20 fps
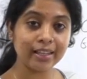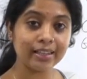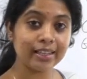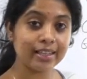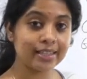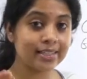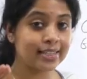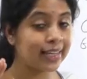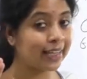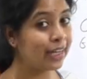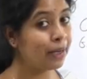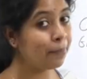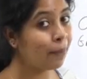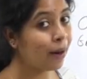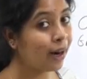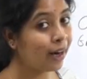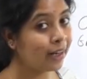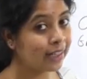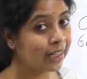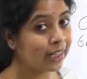The second
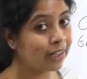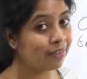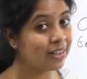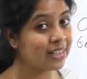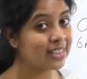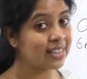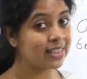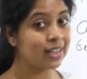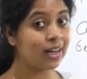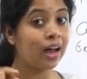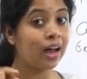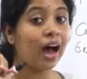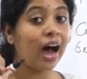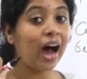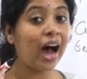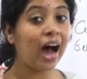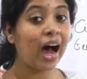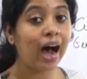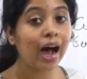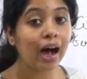part deals with
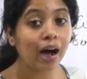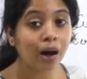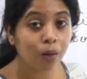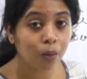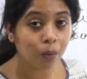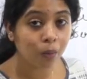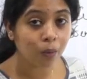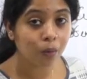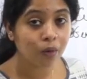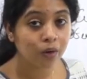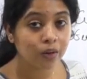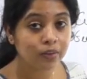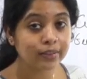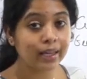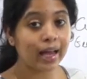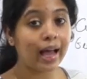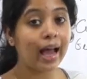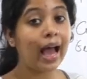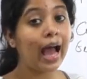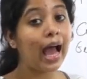how
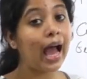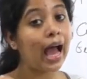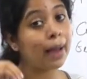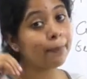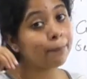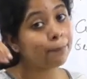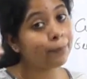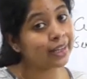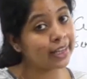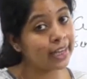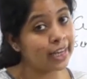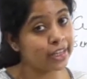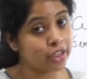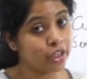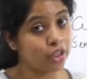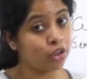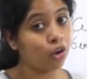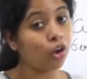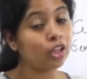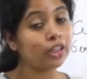the
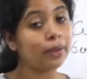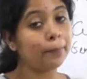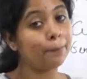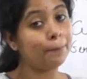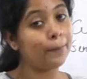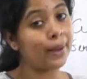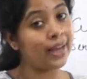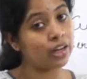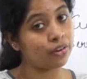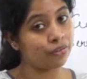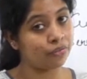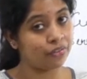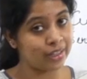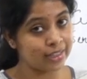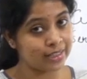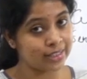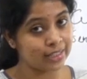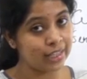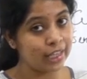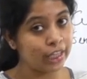application or the
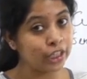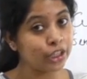benefits,